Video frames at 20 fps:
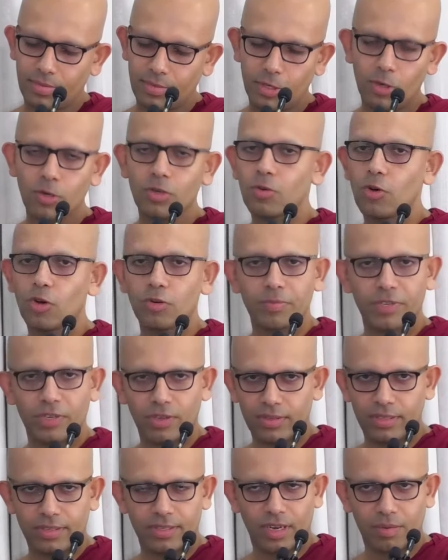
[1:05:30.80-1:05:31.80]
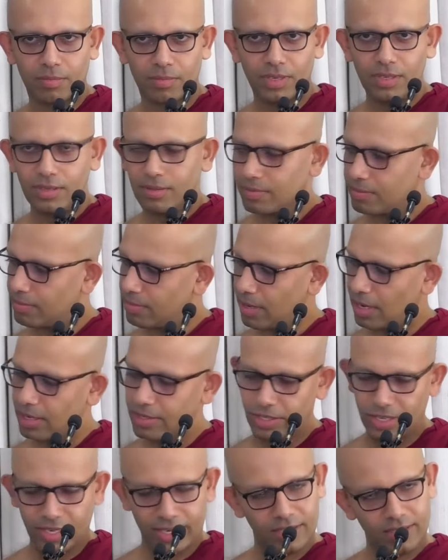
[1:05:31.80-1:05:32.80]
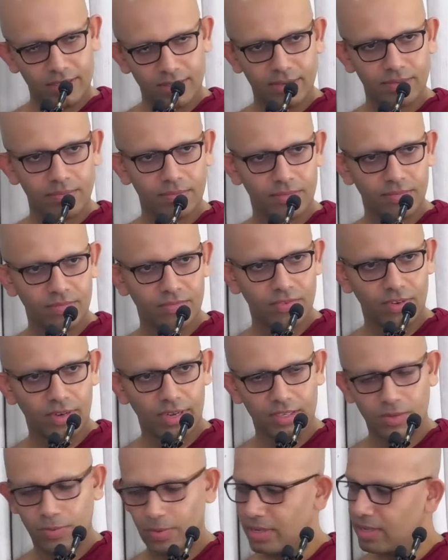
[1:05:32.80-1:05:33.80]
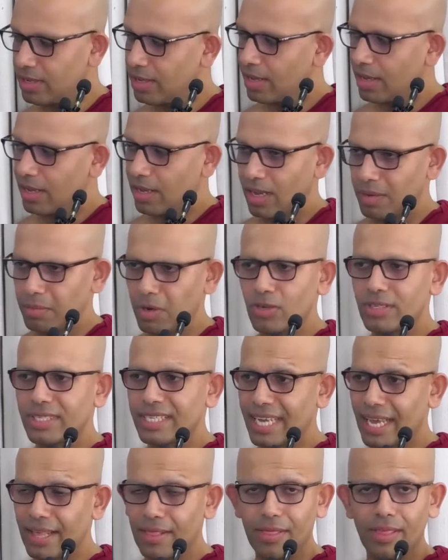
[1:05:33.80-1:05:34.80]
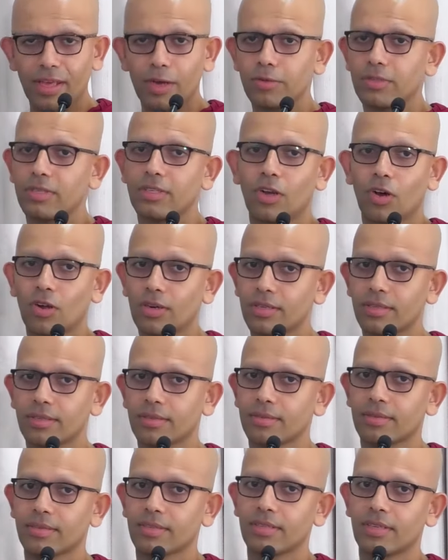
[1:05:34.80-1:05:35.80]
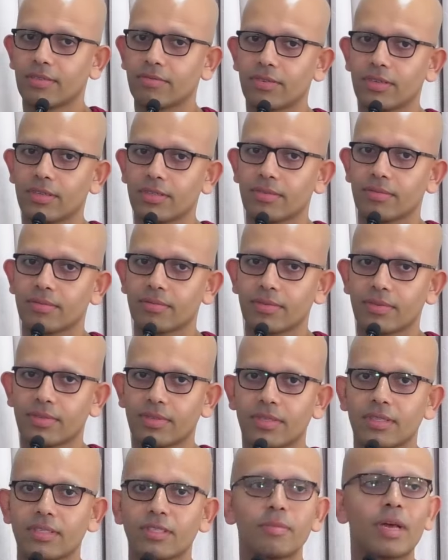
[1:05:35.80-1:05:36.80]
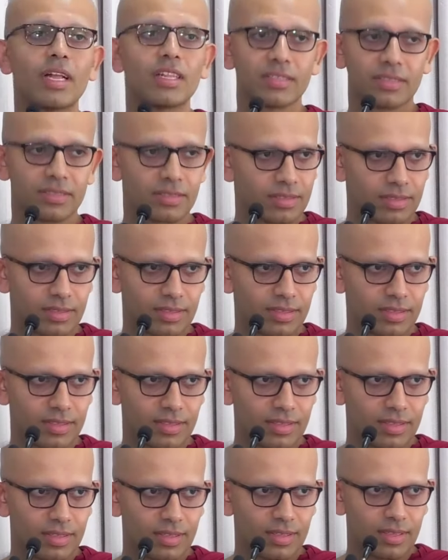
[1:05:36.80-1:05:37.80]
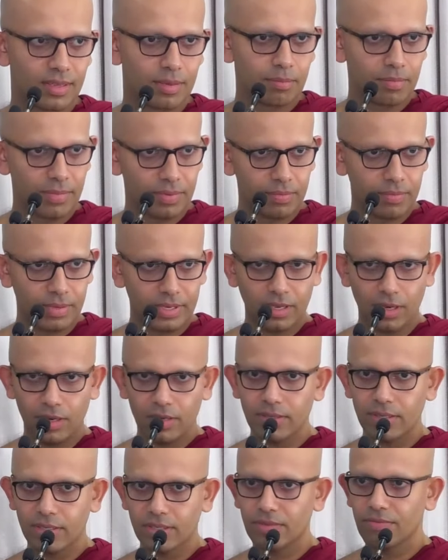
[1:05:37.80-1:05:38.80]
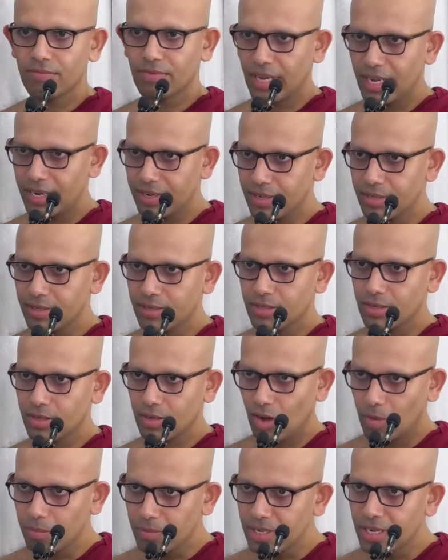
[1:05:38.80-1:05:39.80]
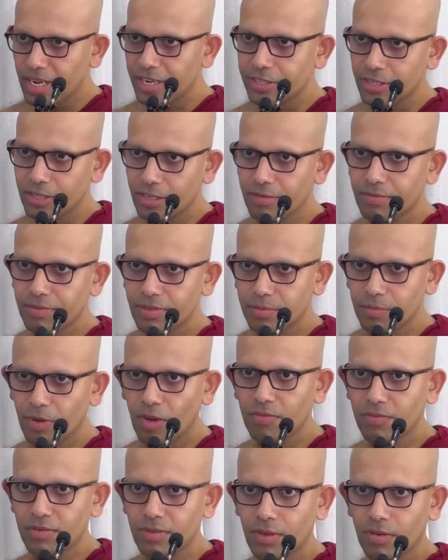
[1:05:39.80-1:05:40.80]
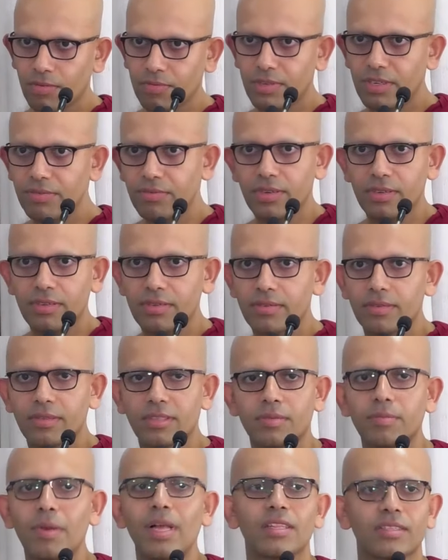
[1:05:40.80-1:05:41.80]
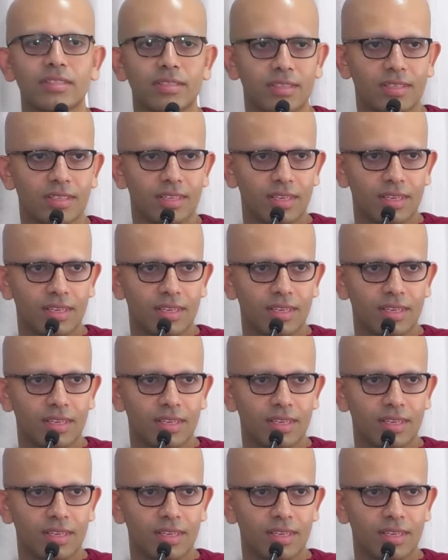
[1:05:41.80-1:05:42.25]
Don't quote me on this number, I'll check it for next week. About 10,000 odd different smells because it's a various combination of, of, of different smells